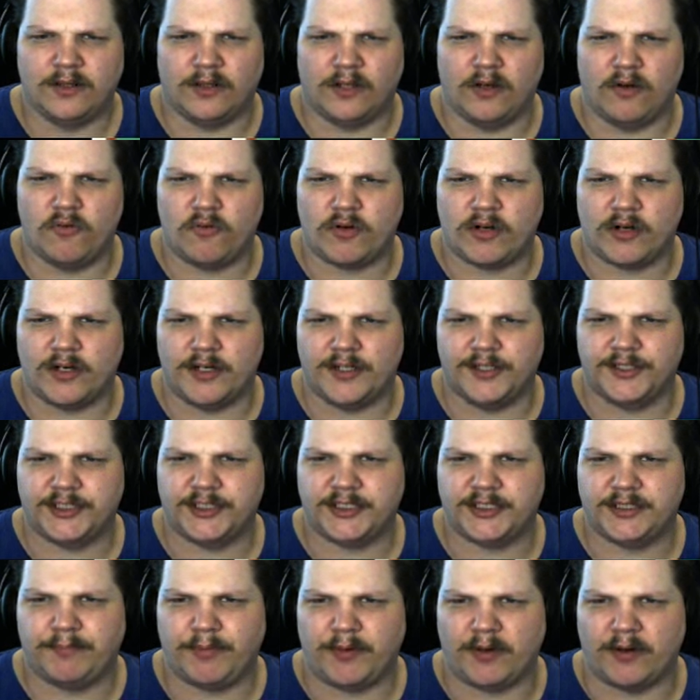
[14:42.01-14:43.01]

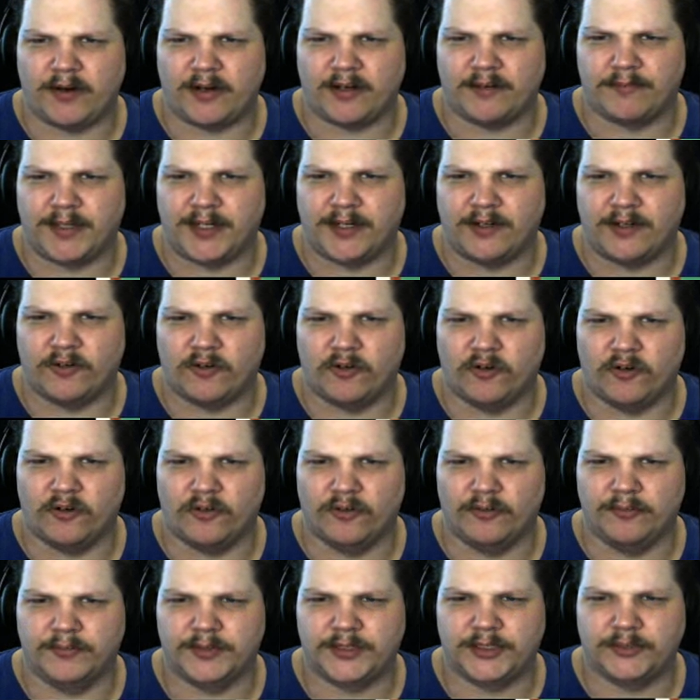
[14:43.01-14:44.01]
Low-cost apartment,
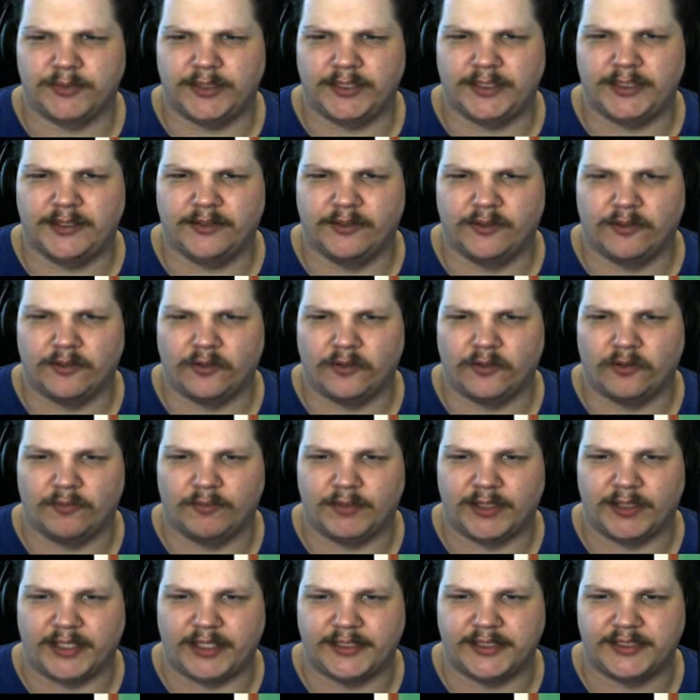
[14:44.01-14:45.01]
home sweet
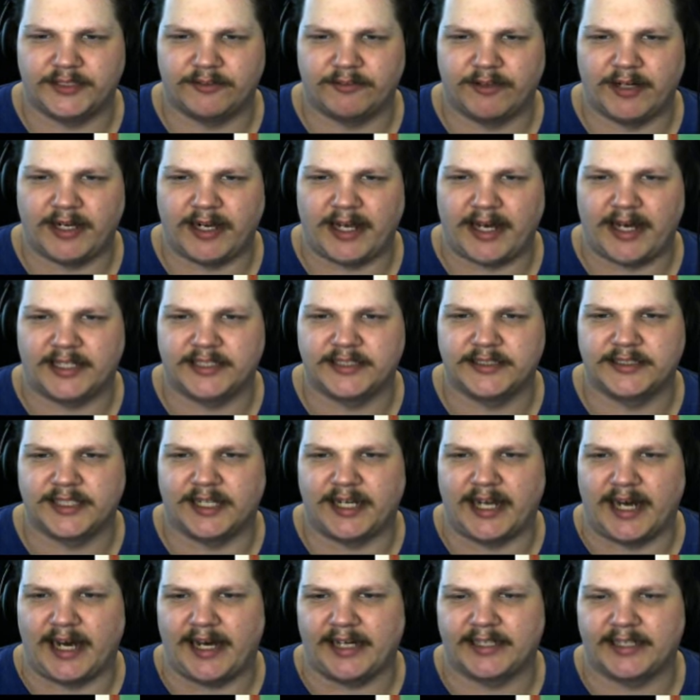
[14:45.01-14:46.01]
home. Let's relax
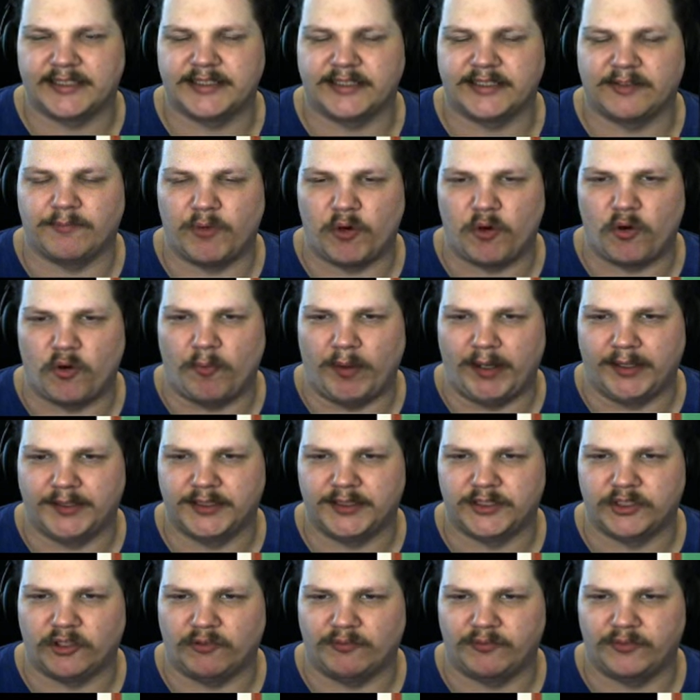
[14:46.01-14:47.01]
the last
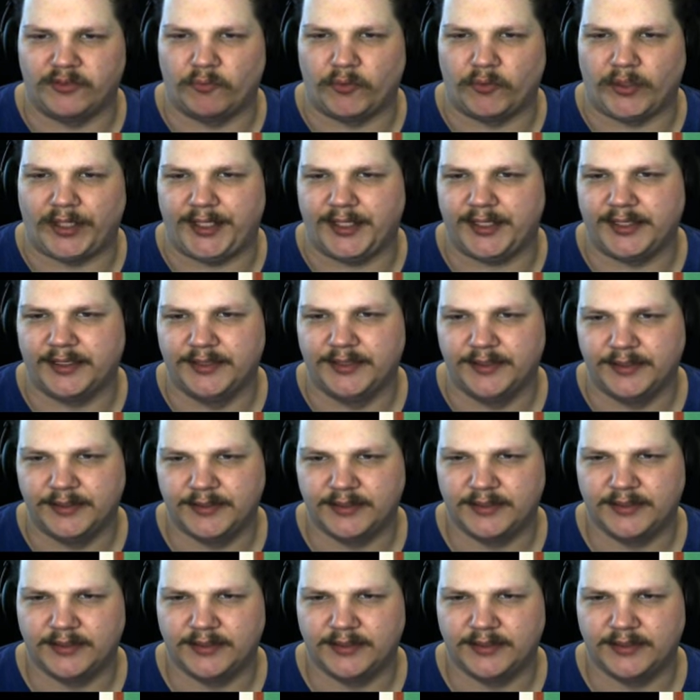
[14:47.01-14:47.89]
moments of the week.